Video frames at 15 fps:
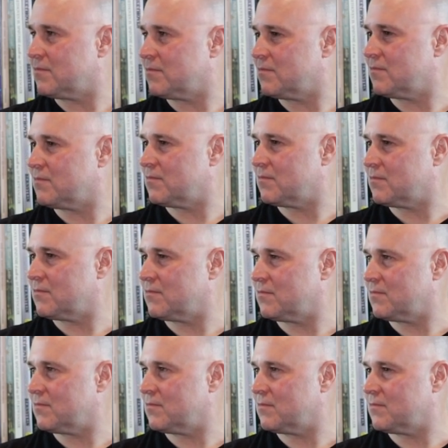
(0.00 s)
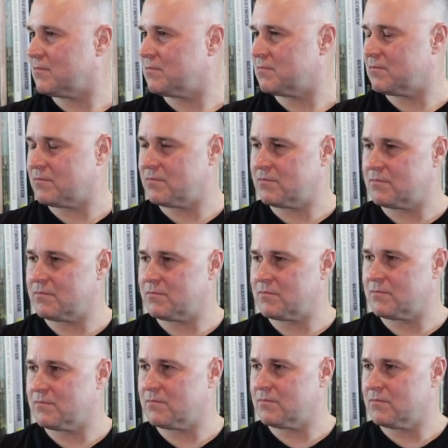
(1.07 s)

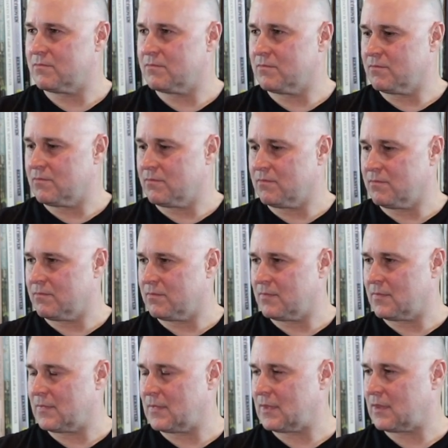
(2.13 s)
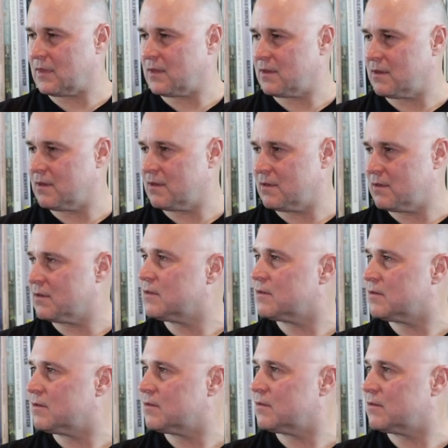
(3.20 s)

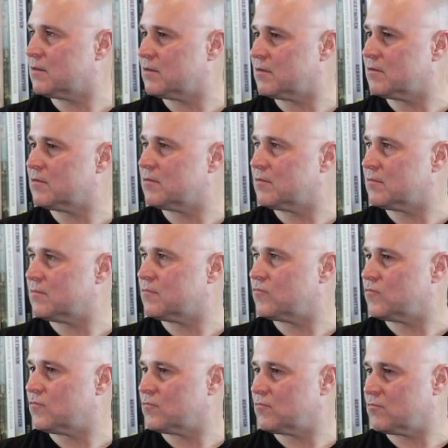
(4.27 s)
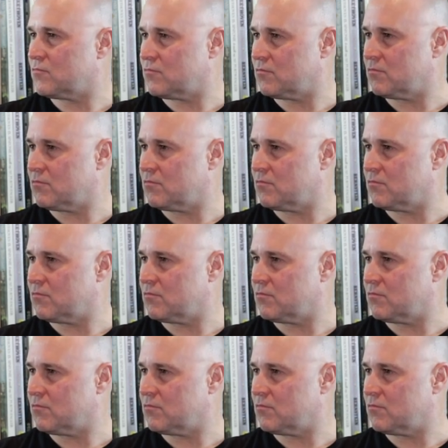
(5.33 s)
[no speech]